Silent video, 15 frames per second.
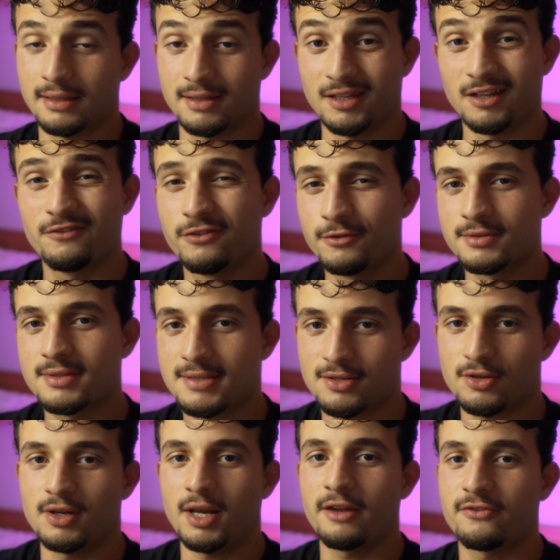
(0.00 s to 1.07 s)
influences
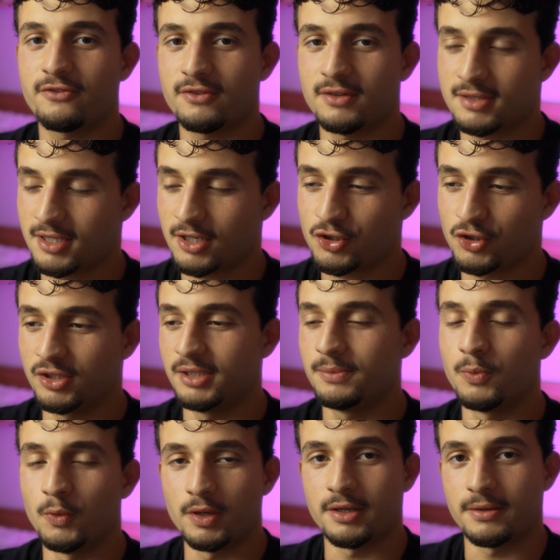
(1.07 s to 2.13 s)
our life in such a
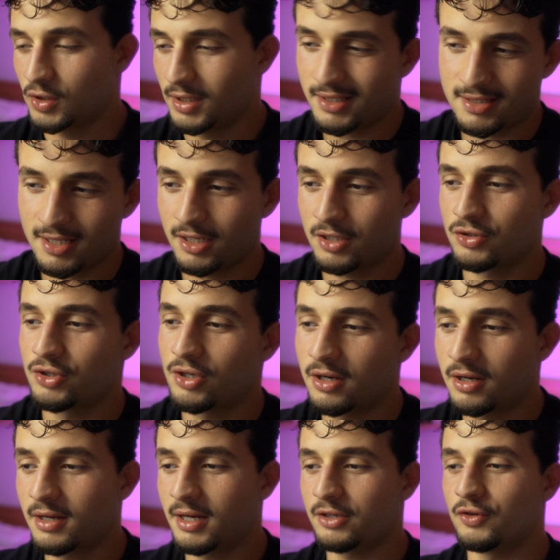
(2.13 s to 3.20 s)
deep way. So let's say you're a
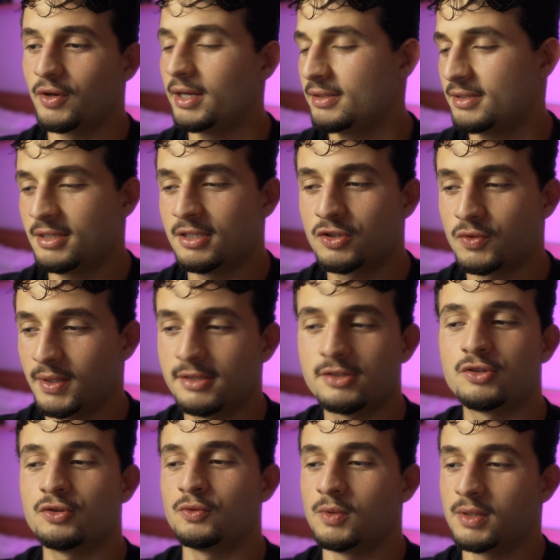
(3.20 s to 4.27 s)
young guy, you're 18,
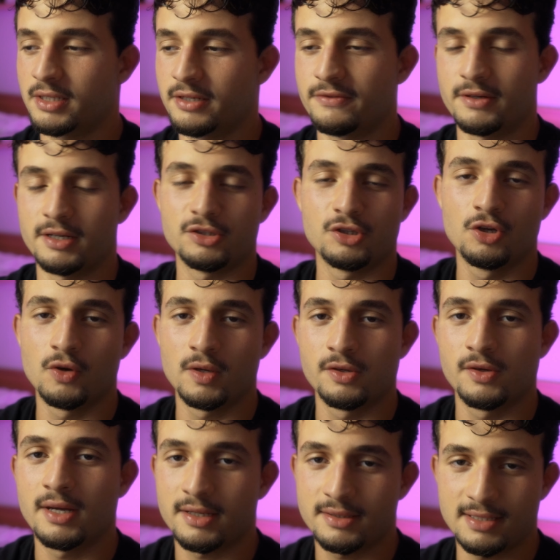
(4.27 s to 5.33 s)
22, whatever, and you go and
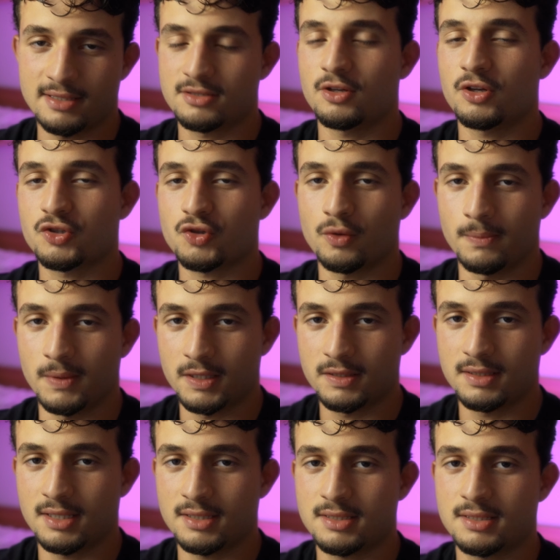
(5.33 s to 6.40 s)
you get a testosterone blood
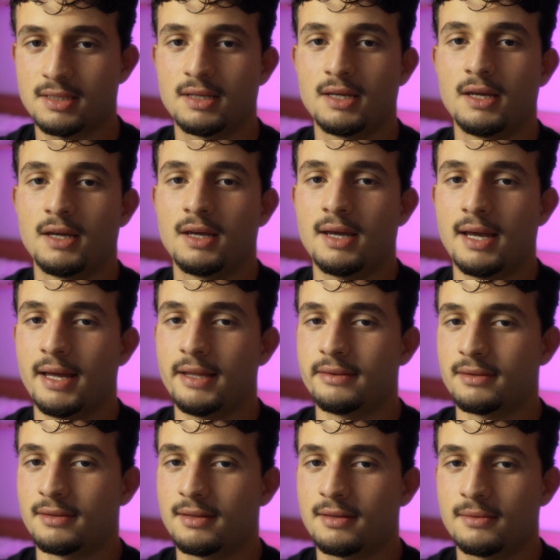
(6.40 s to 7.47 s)
test
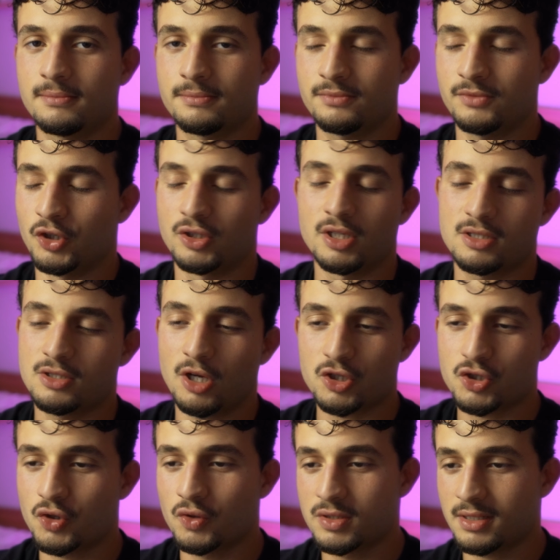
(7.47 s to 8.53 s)
and your
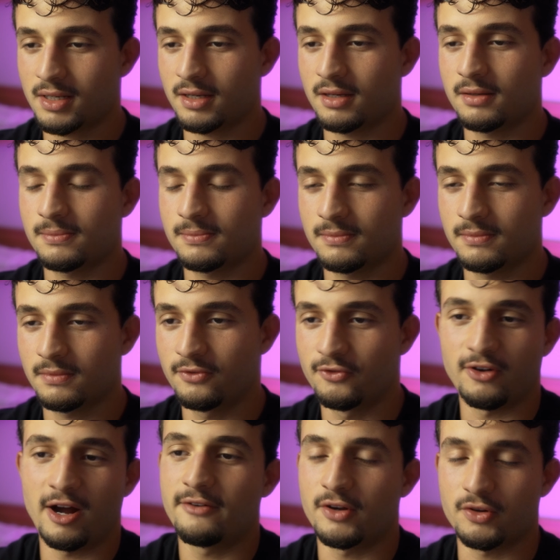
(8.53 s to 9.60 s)
testosterone's like
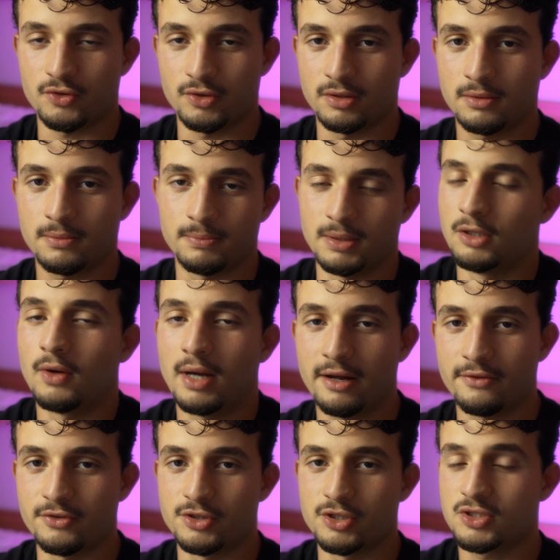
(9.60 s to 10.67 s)
500, below
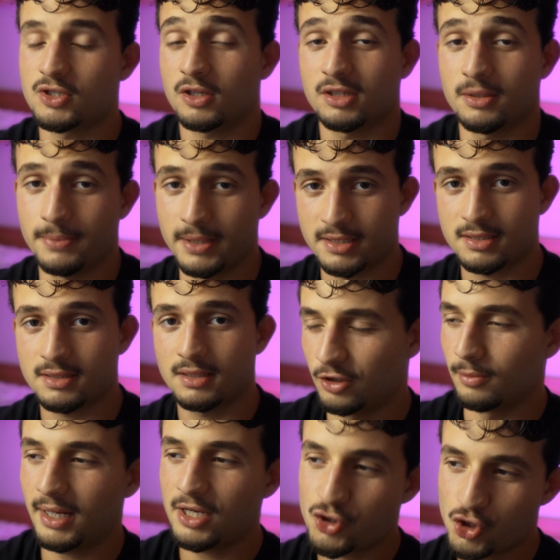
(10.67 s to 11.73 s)
average. It's not the best.
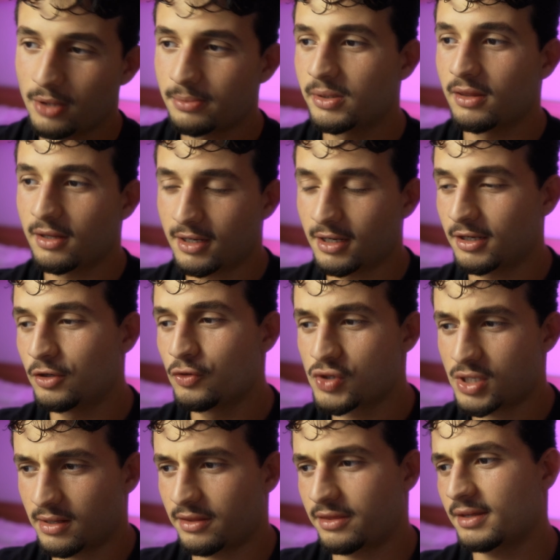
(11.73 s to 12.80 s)
You might jump to the
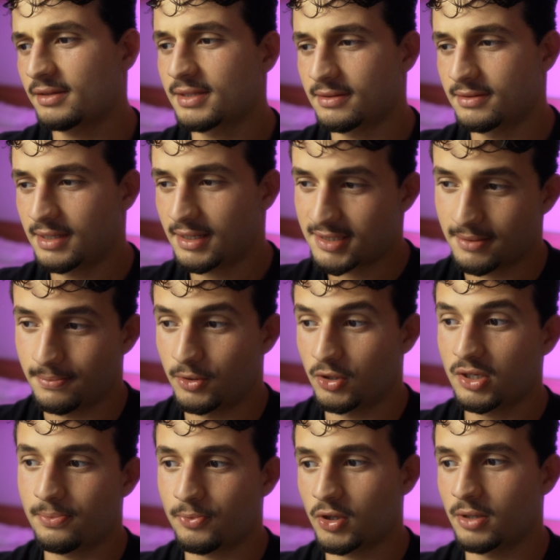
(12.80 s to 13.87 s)
conclusion and think that that's a
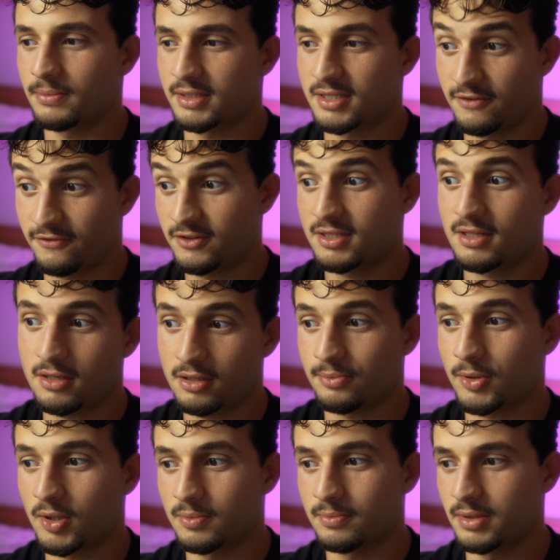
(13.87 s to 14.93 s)
body problem, it's a physical
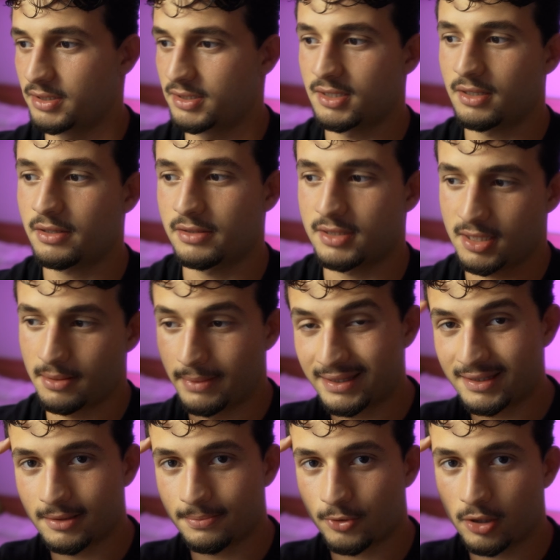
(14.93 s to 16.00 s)
problem, but it's not. It's a
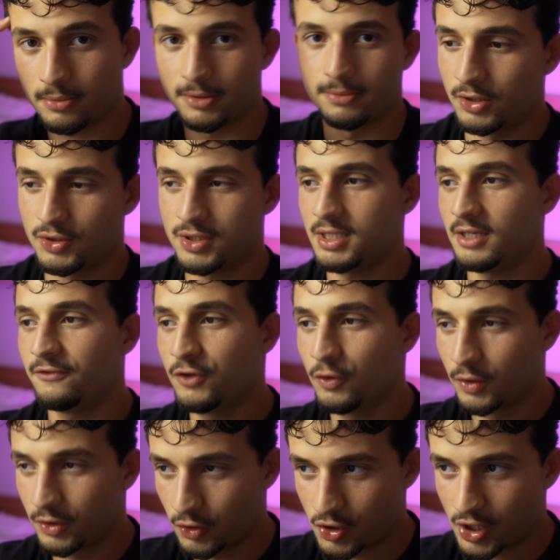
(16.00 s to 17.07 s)
mental problem. You see, if you
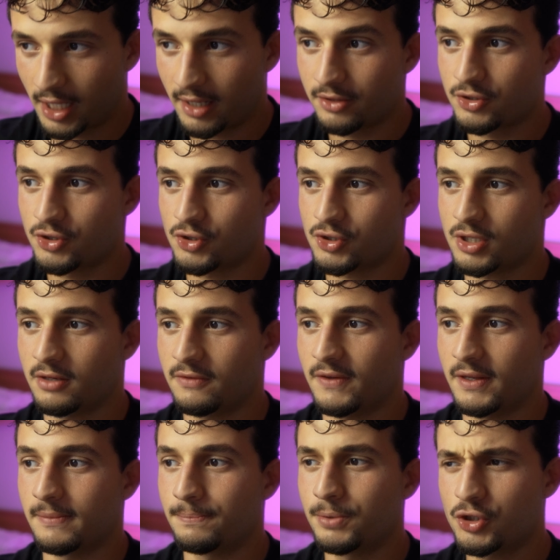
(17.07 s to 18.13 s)
were to challenge yourself
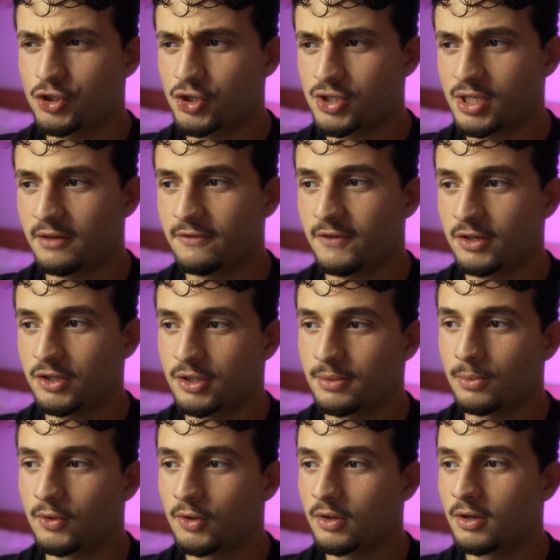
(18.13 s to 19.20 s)
and put yourself under
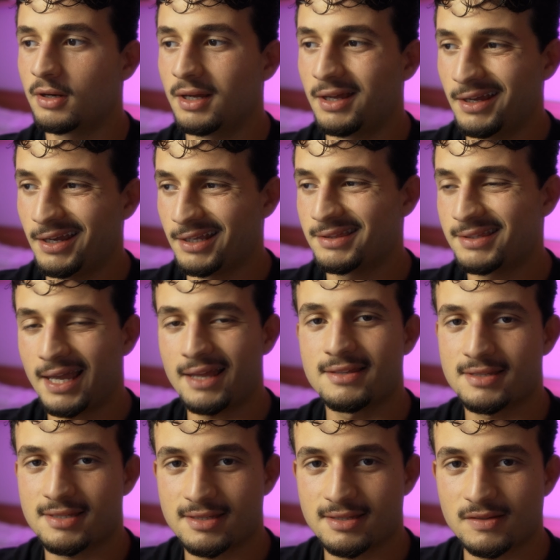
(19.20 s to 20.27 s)
more
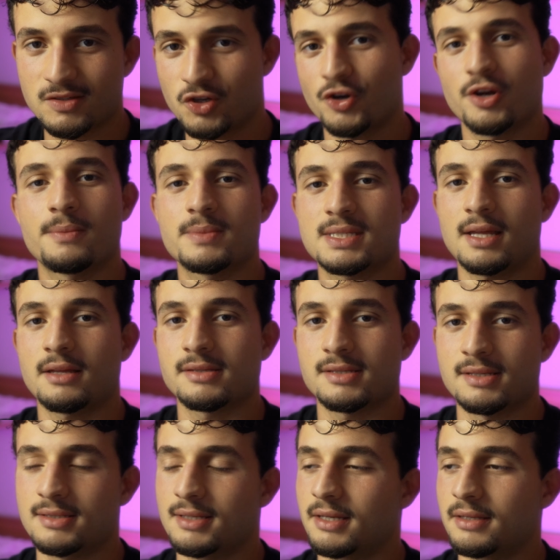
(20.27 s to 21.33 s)
intense
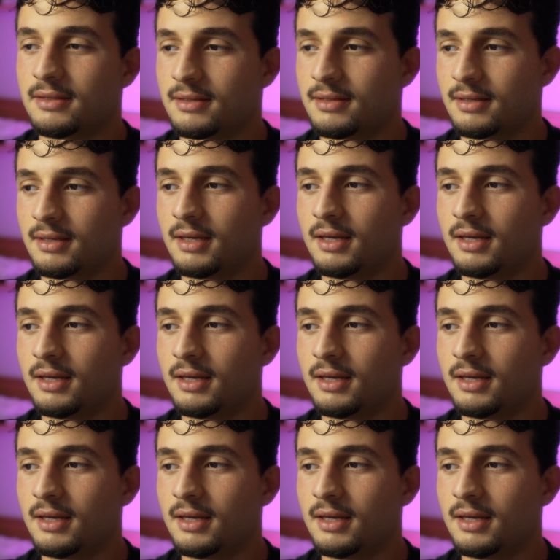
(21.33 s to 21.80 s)
circumstances and